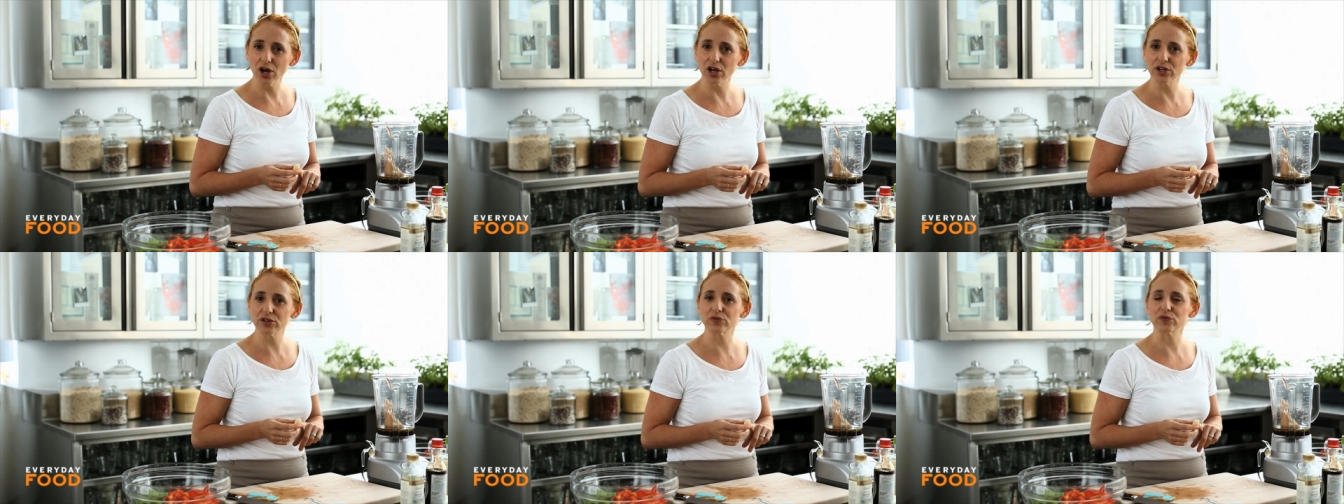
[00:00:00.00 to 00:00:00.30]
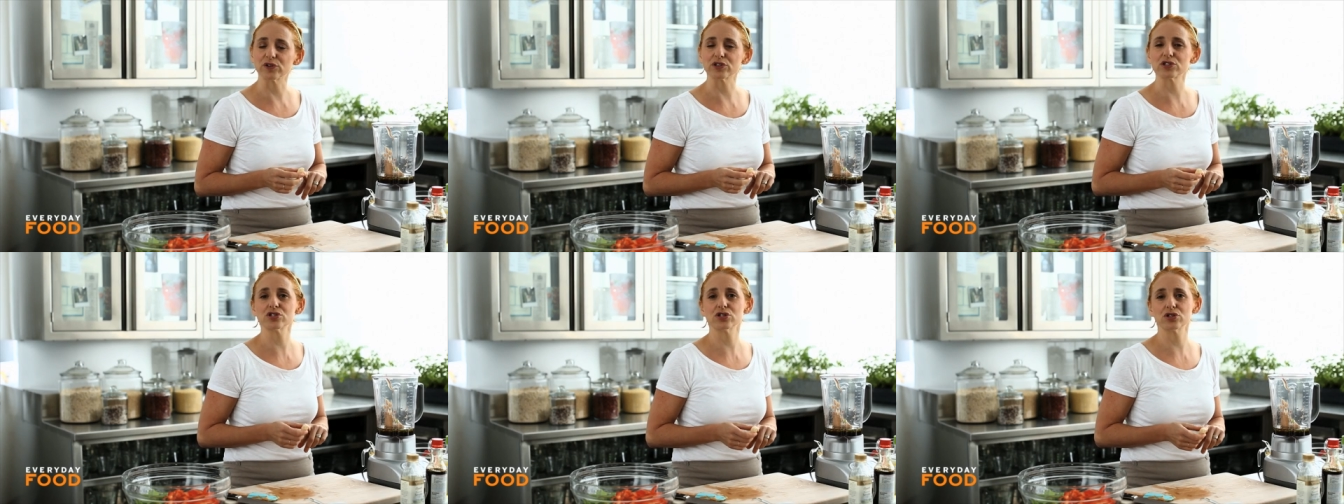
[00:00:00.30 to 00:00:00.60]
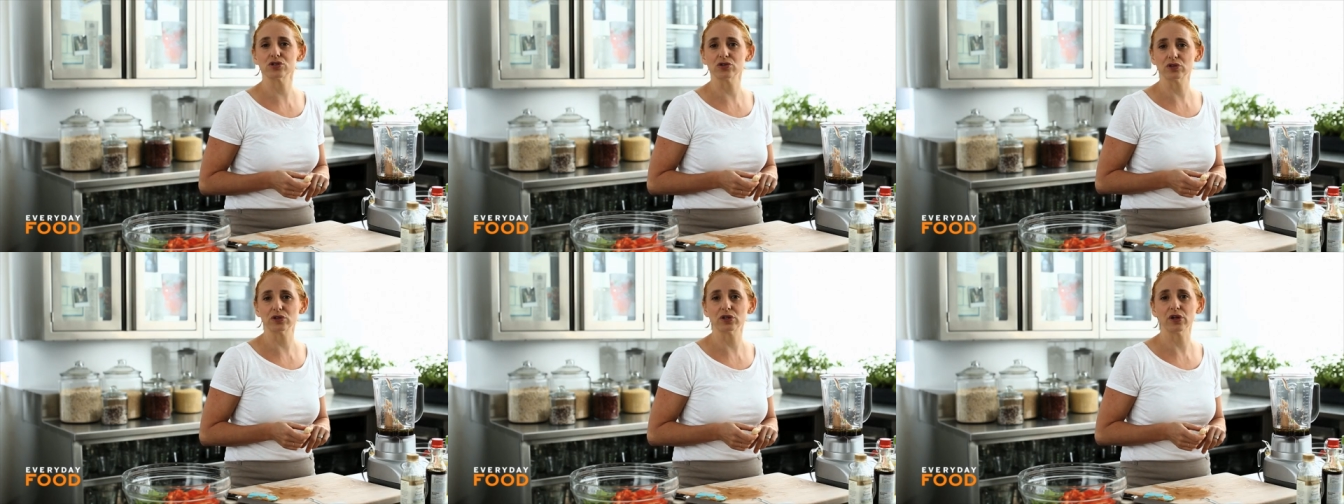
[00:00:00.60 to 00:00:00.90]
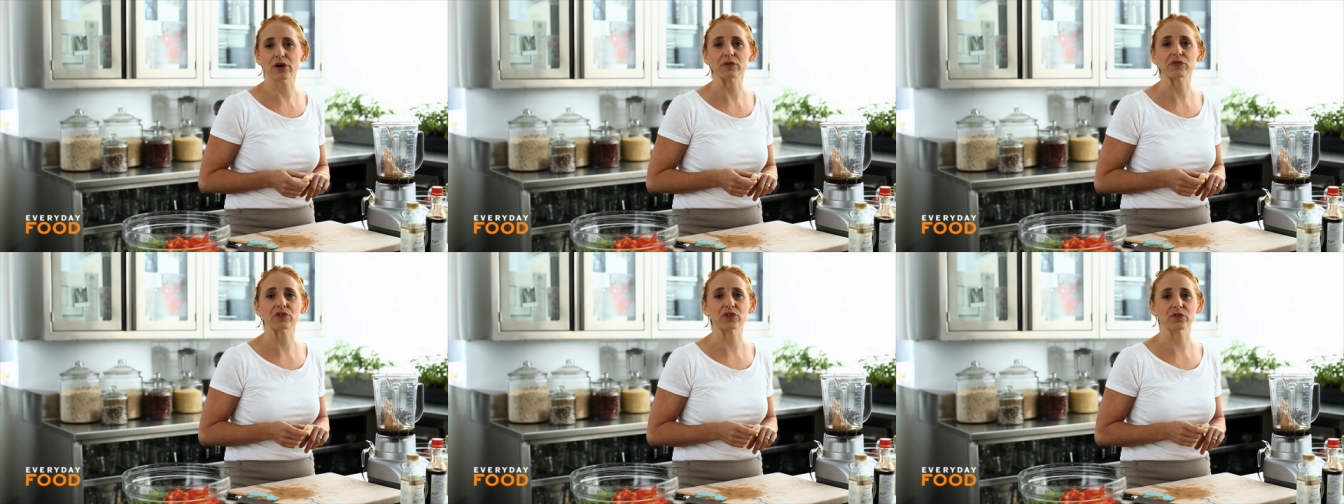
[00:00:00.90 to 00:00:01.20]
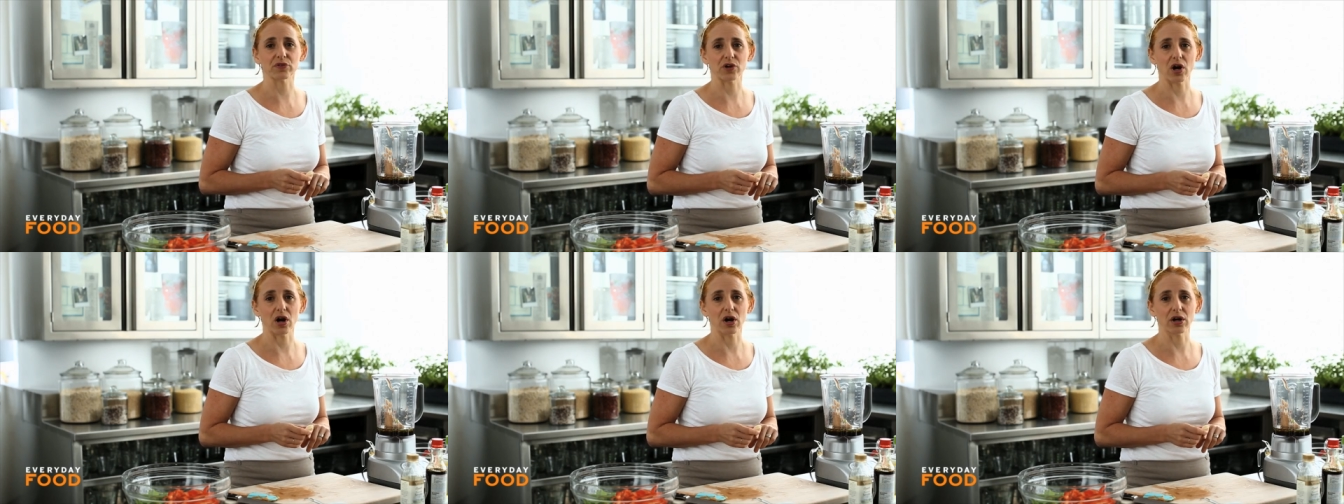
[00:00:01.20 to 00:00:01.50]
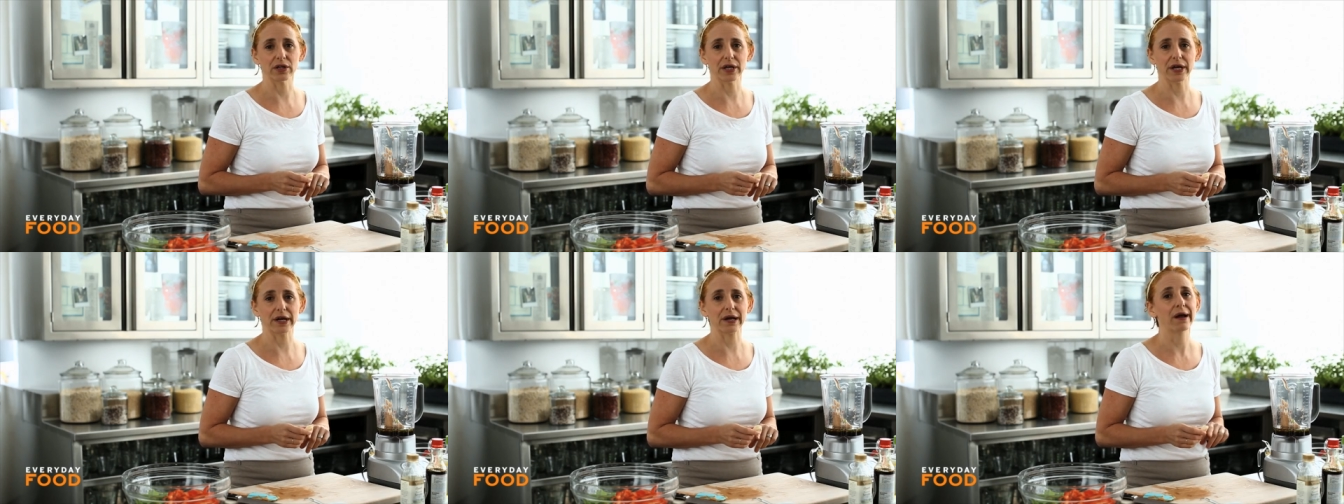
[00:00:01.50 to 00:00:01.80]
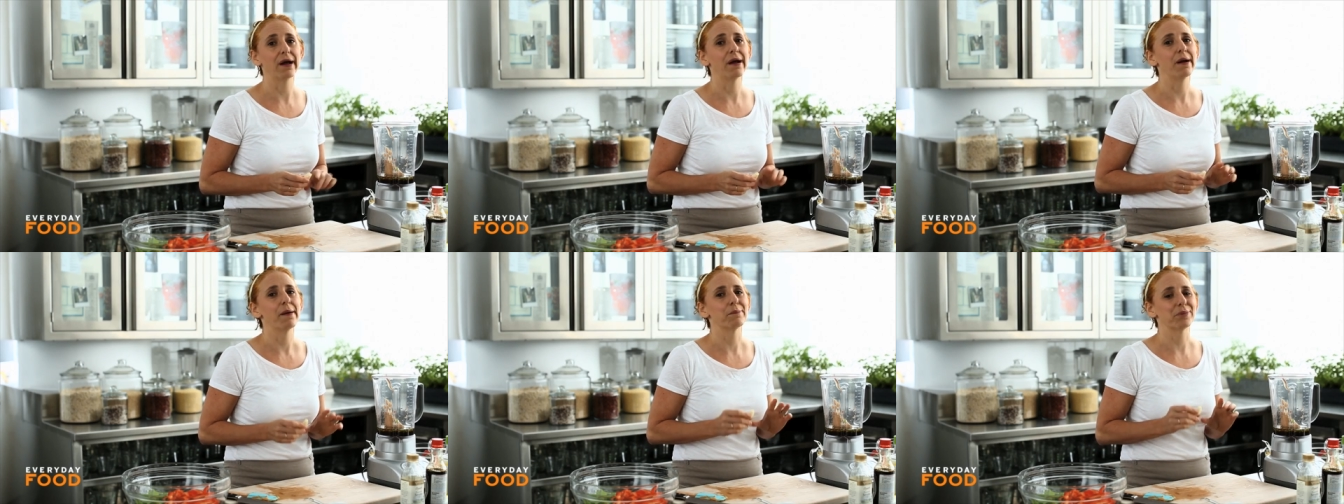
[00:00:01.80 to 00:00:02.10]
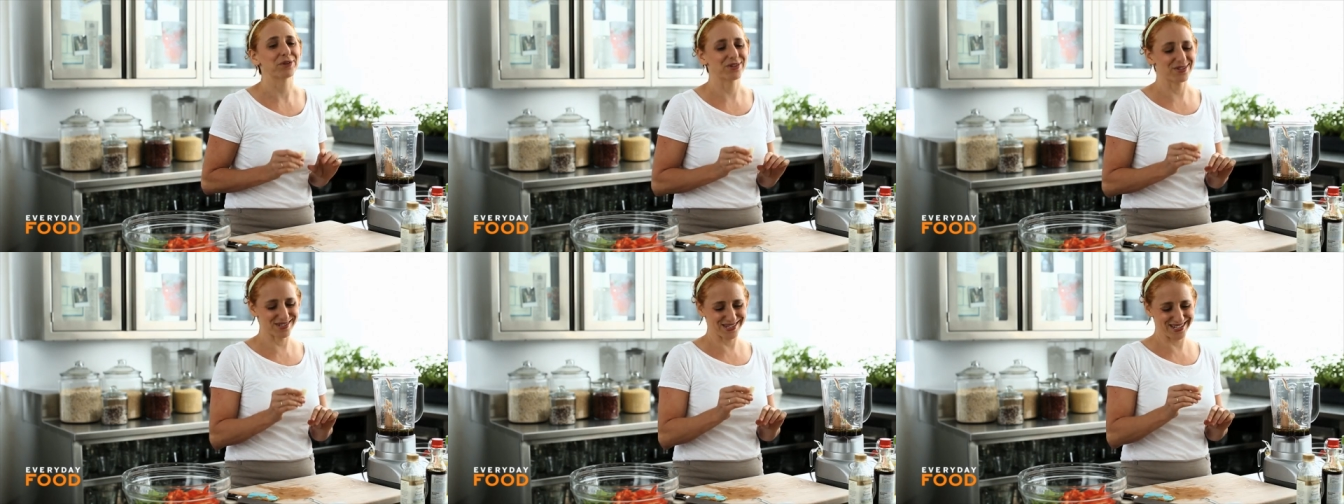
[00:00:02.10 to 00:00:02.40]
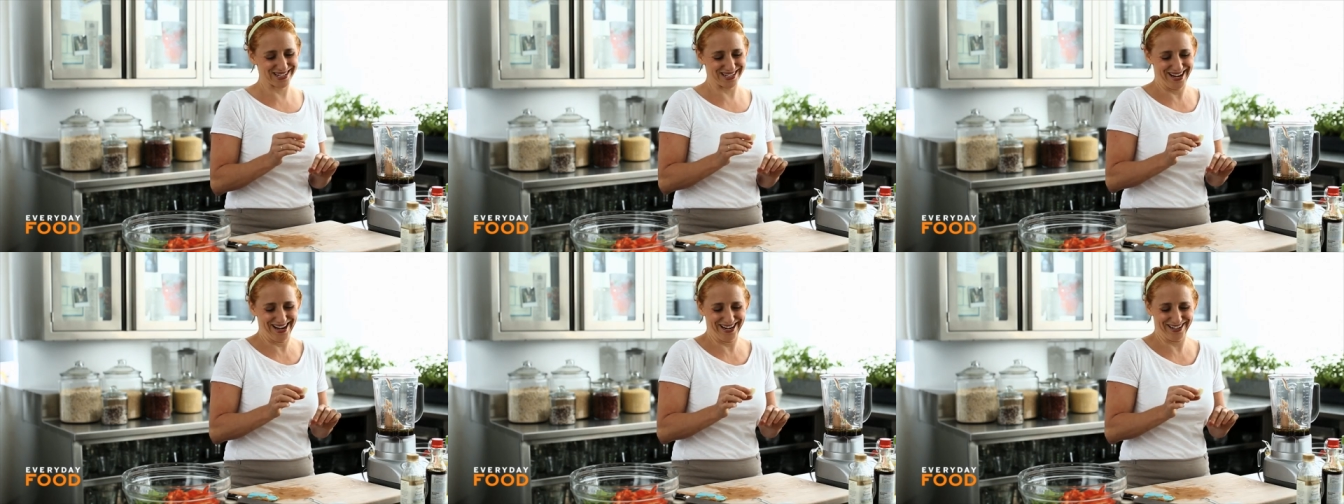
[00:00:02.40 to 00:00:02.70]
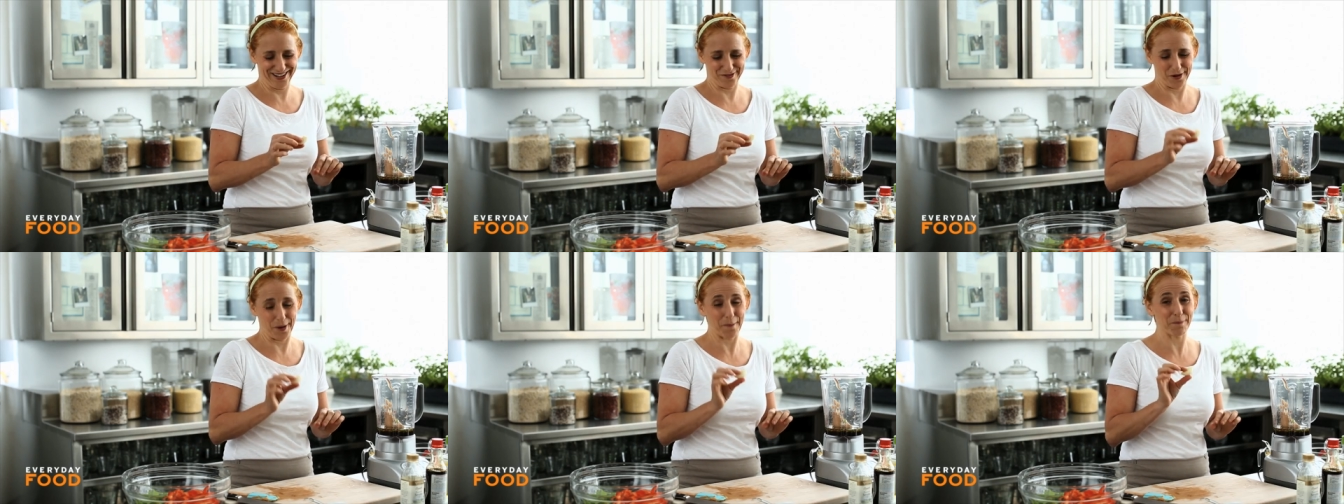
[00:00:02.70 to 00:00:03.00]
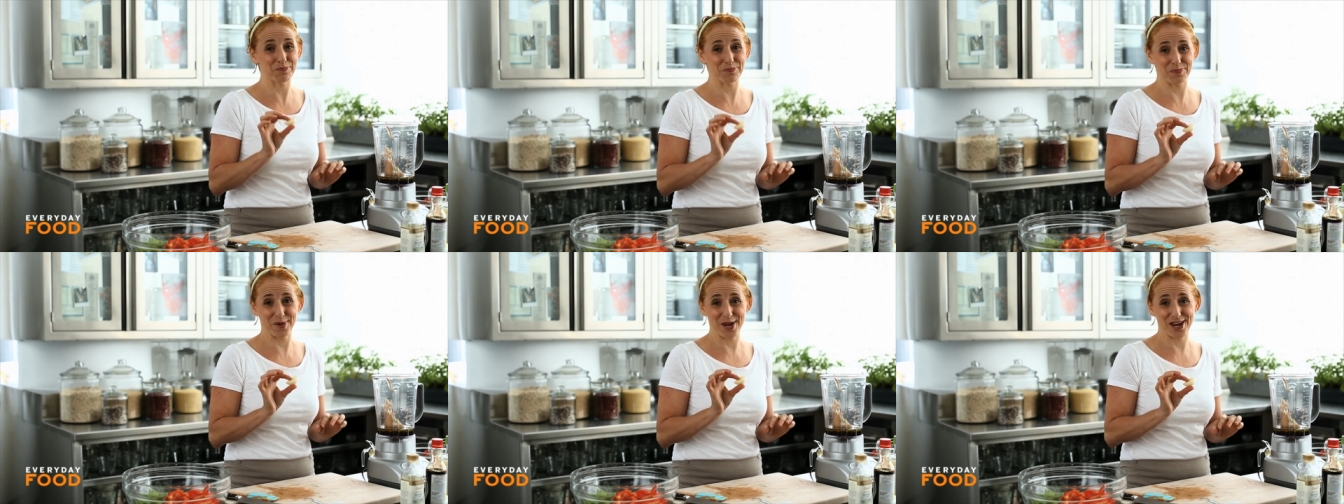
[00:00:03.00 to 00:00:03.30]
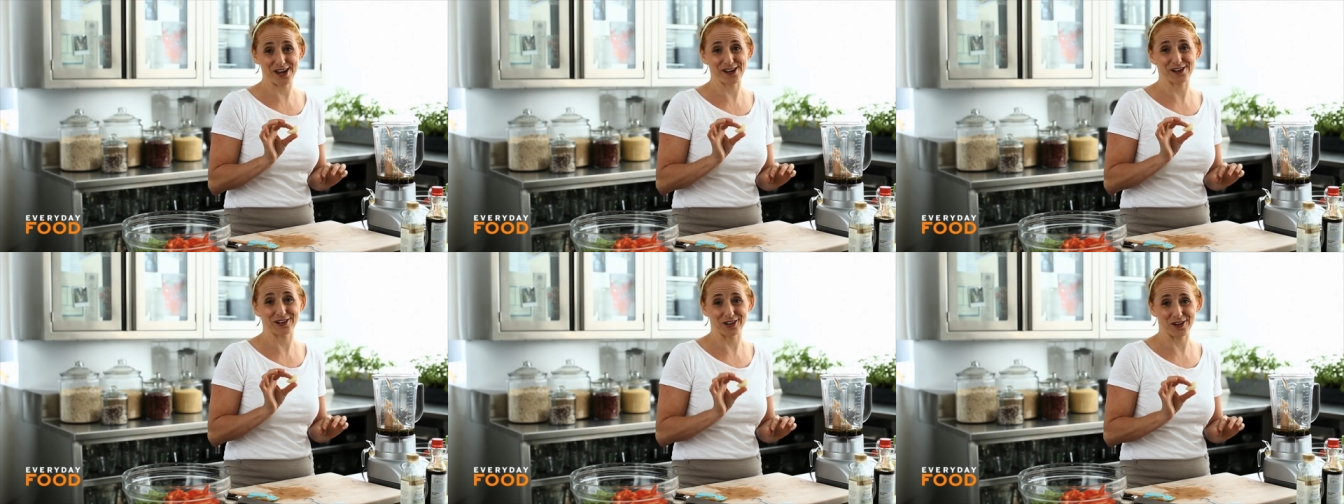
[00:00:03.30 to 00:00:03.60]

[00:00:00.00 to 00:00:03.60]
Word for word: calls for 2 cloves of garlic, but this is kind of a big